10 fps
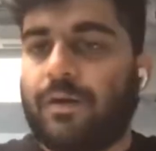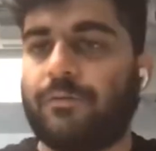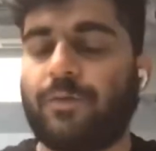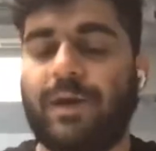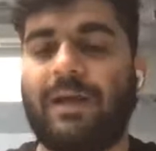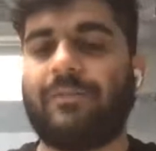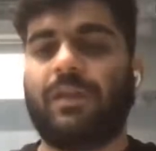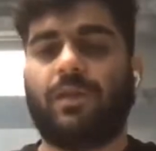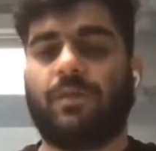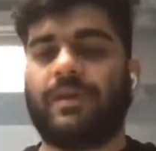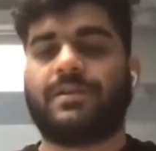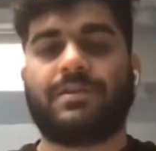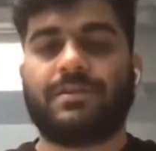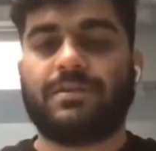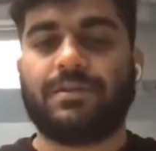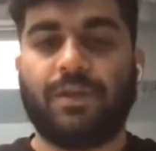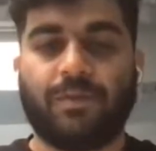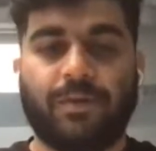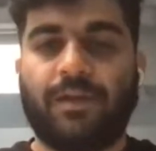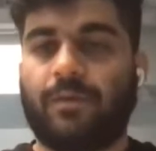If you have any questions
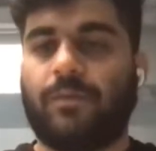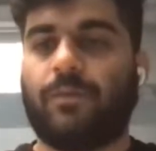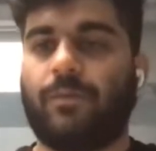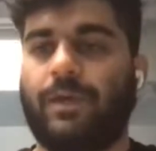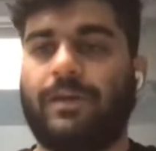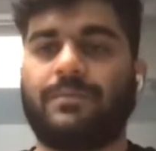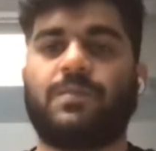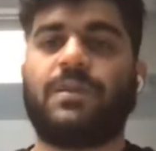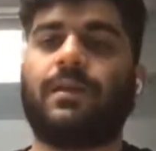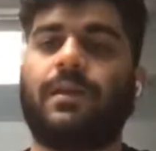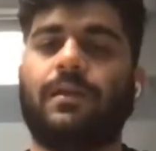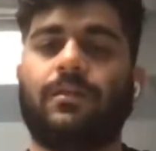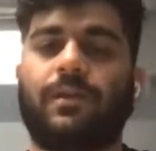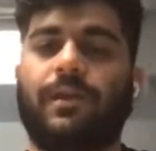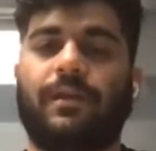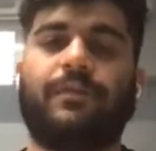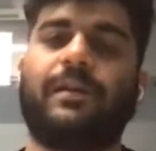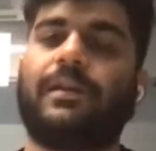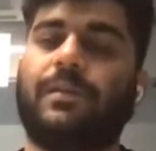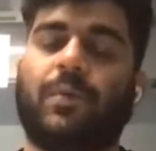during when I'm speaking, you can
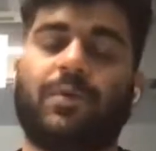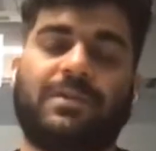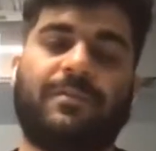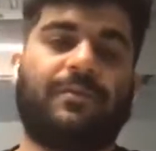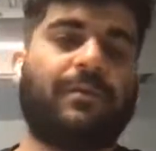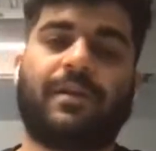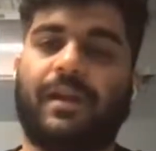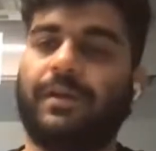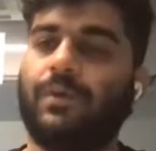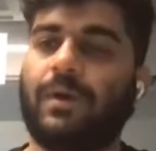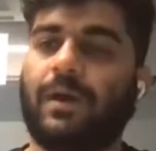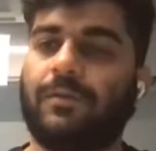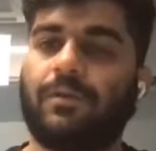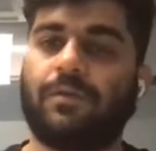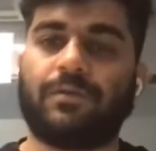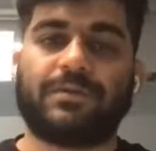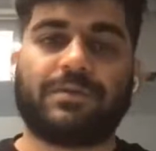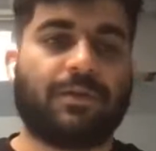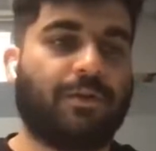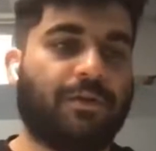definitely post them and we'll try to cover
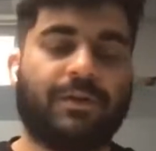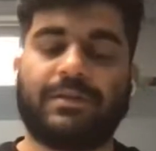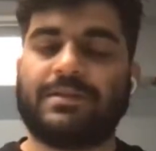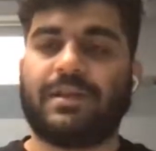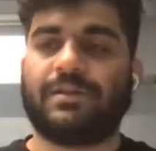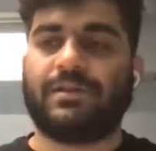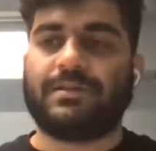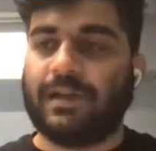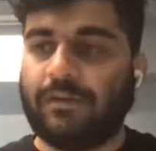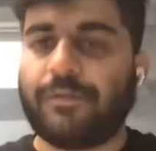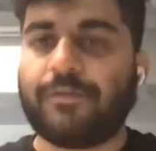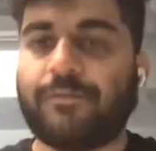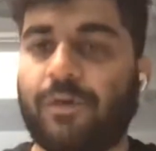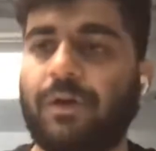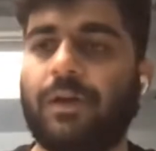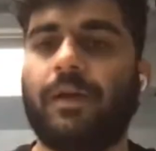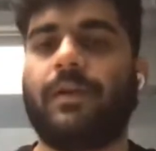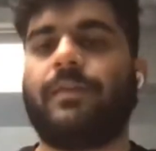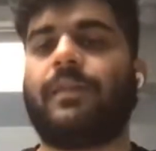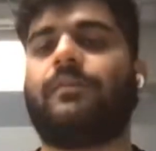those during the session itself. If not,
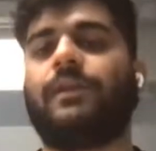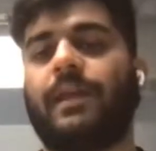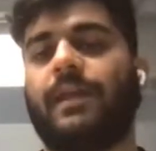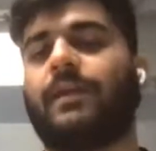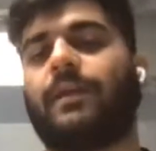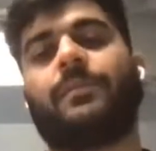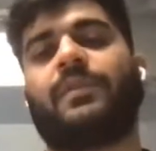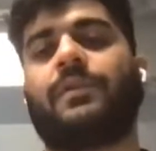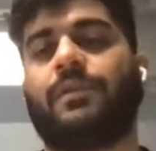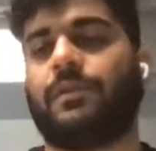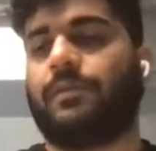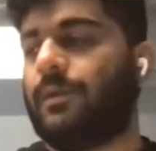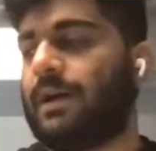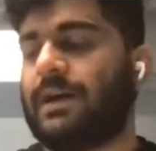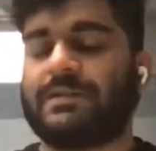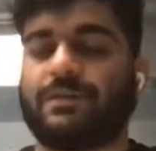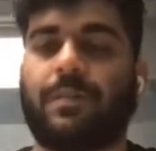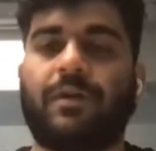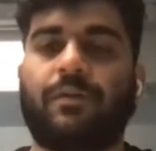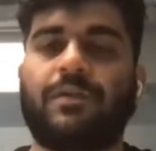then we'll take it up in the last
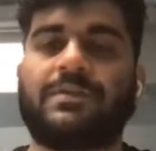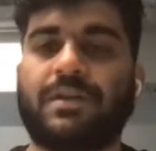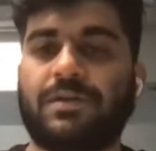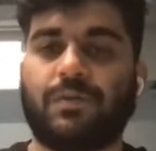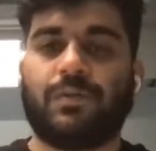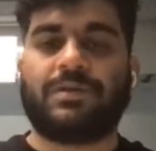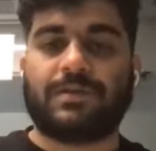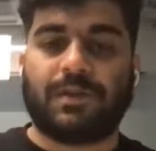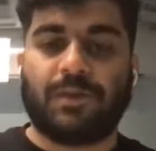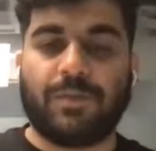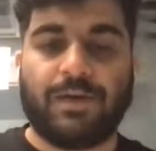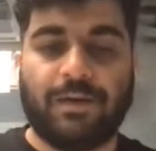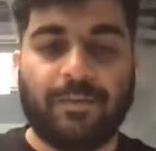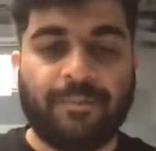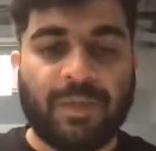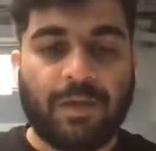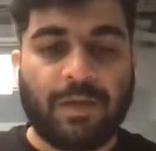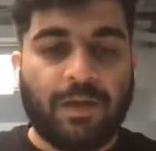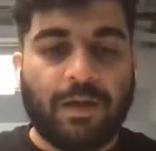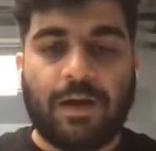part of the session, which is the Q&A.
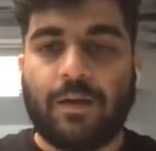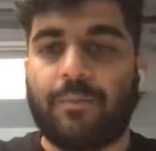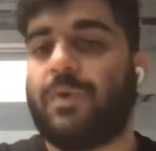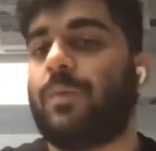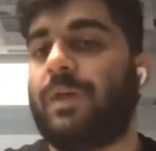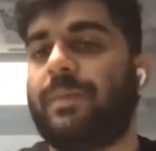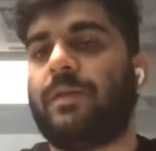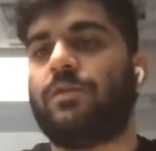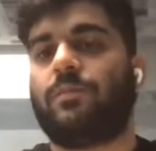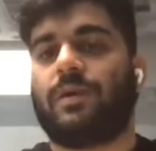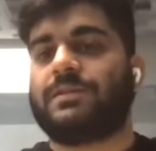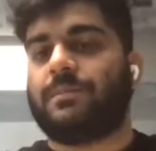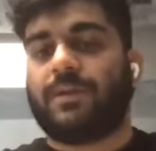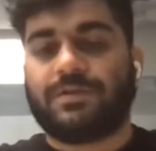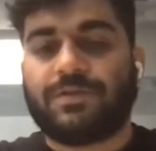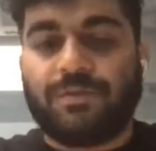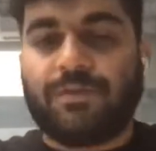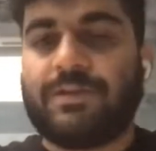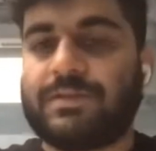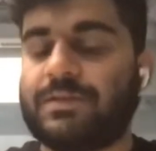But one thing you must do
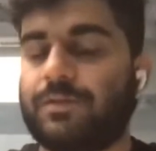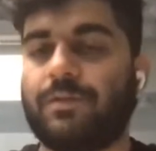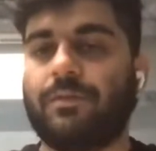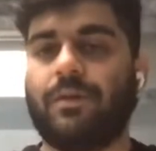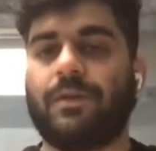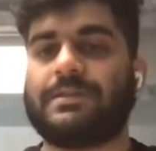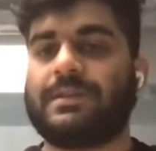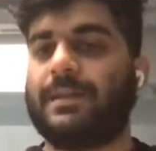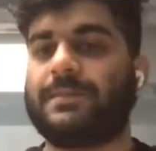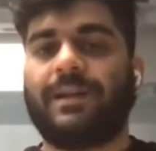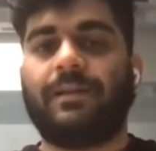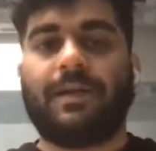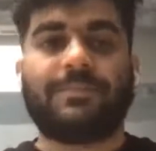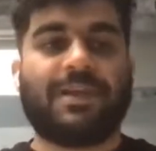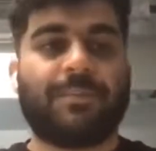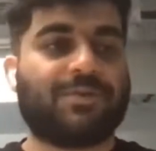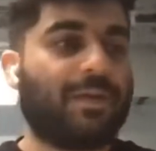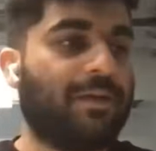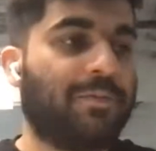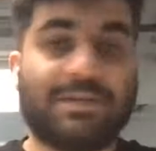is, keep sending thumbs up so
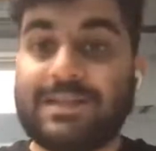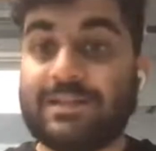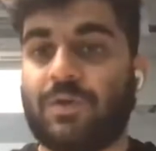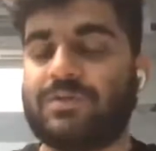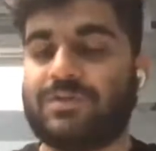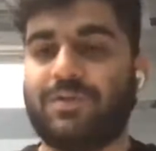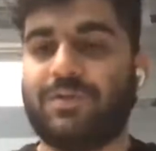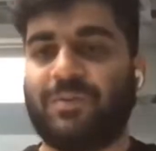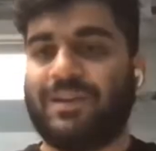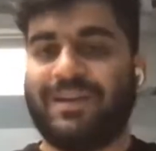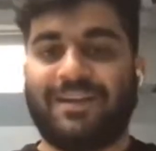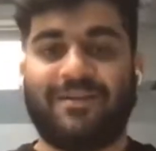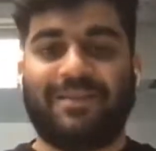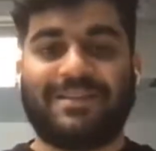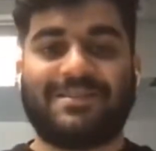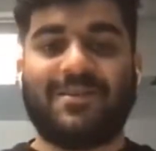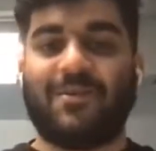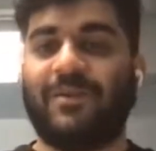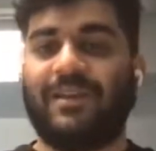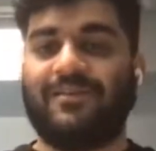that, because that's oxygen to me right now. That's the
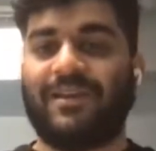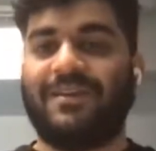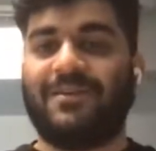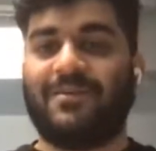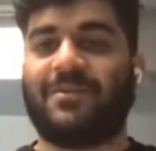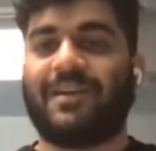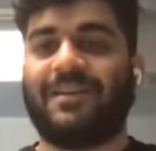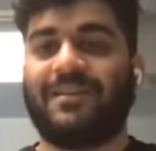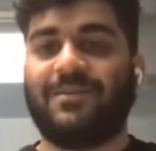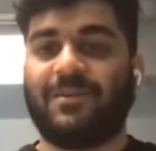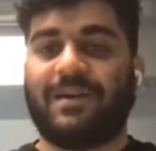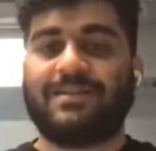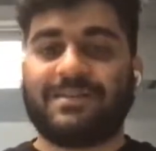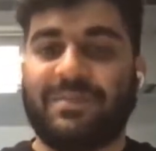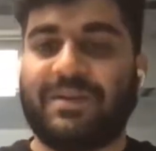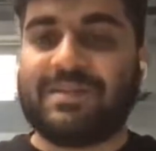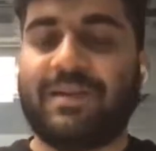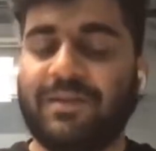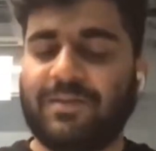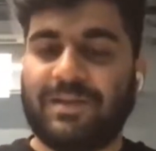only way I know that you guys are
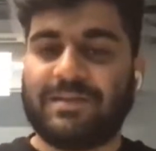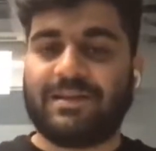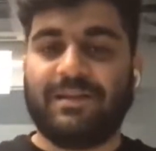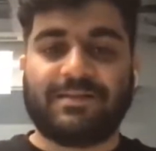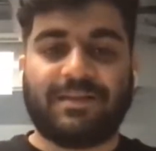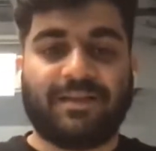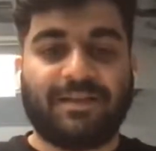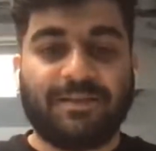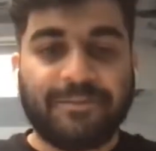present and you guys are listening.